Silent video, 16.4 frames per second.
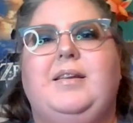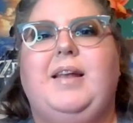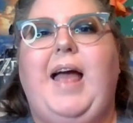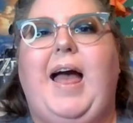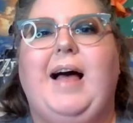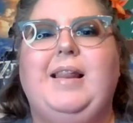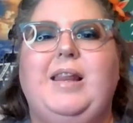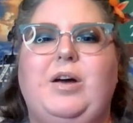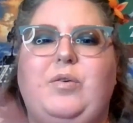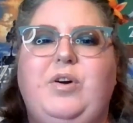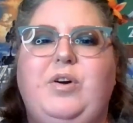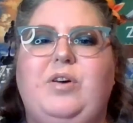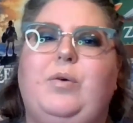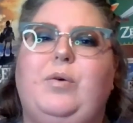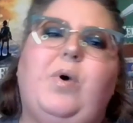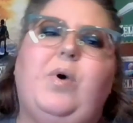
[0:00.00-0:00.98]
Hello
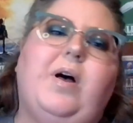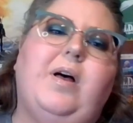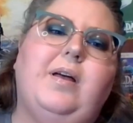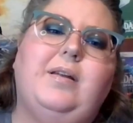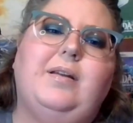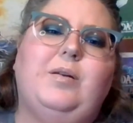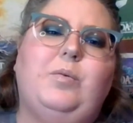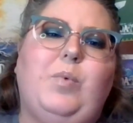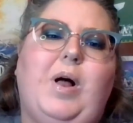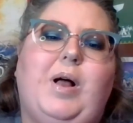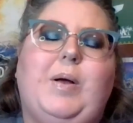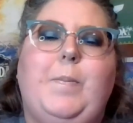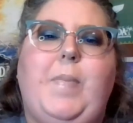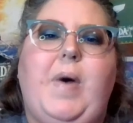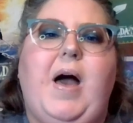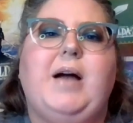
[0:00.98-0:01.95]
everyone, and
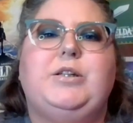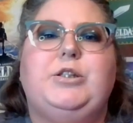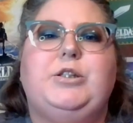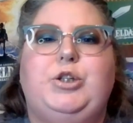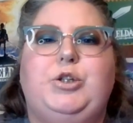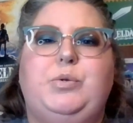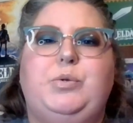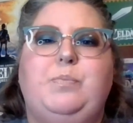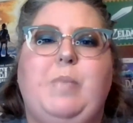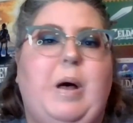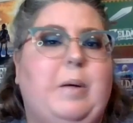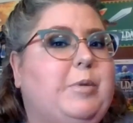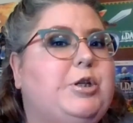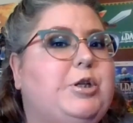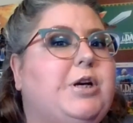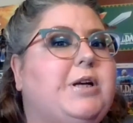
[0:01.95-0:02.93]
welcome back to
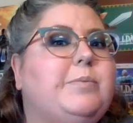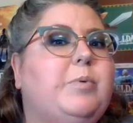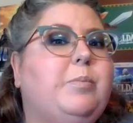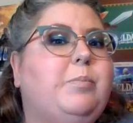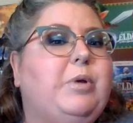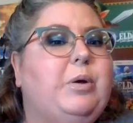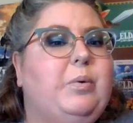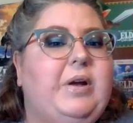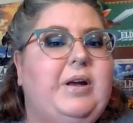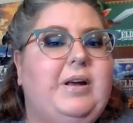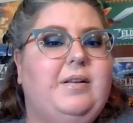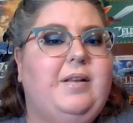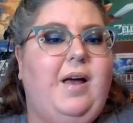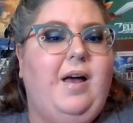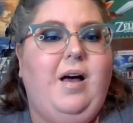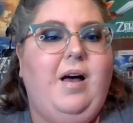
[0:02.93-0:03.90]
Mama Jasmine Beauty,
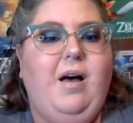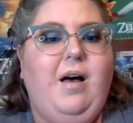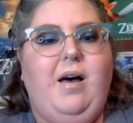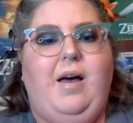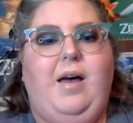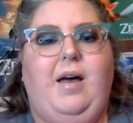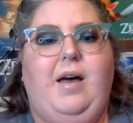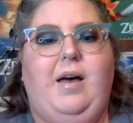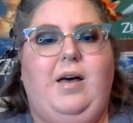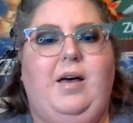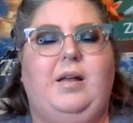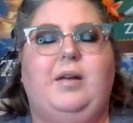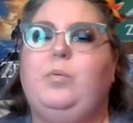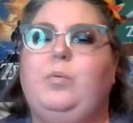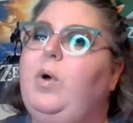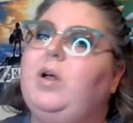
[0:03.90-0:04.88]

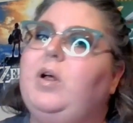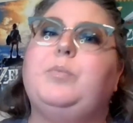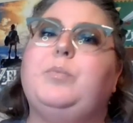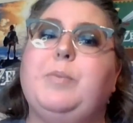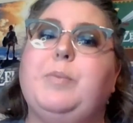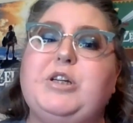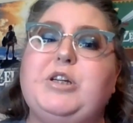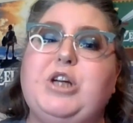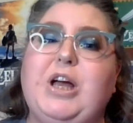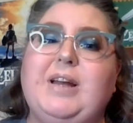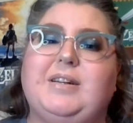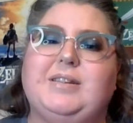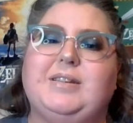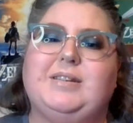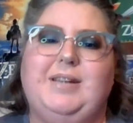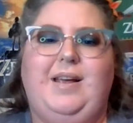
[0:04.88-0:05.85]
and welcome to my
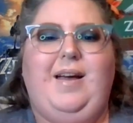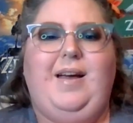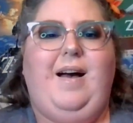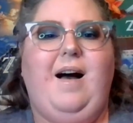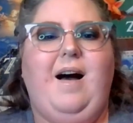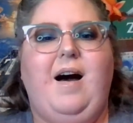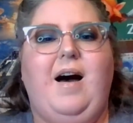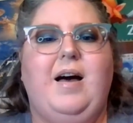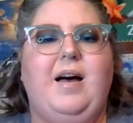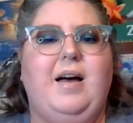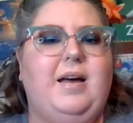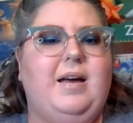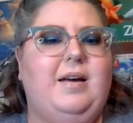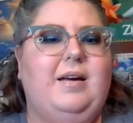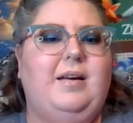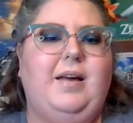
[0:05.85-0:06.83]
channel.
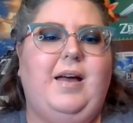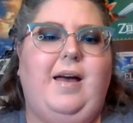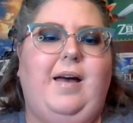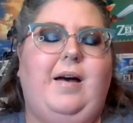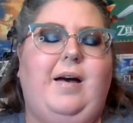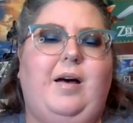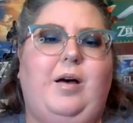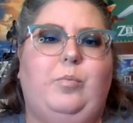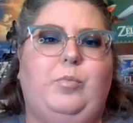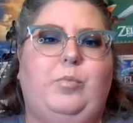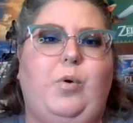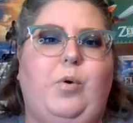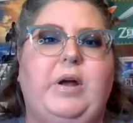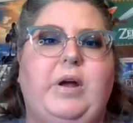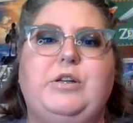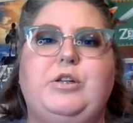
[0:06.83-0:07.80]
I am
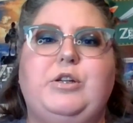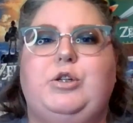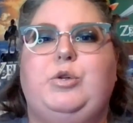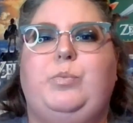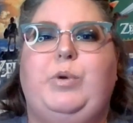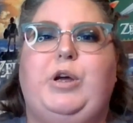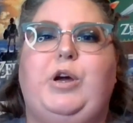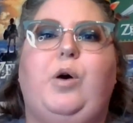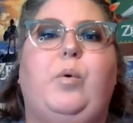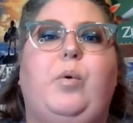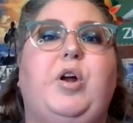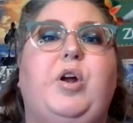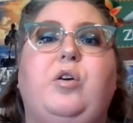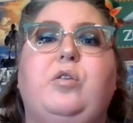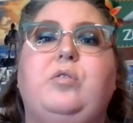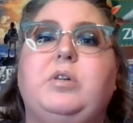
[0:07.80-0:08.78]
going to be going
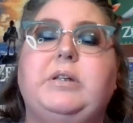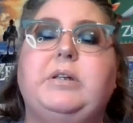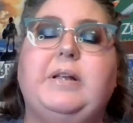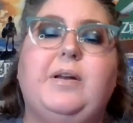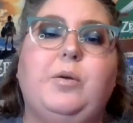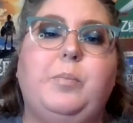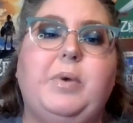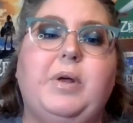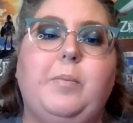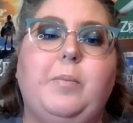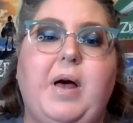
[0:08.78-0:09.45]
over a little bit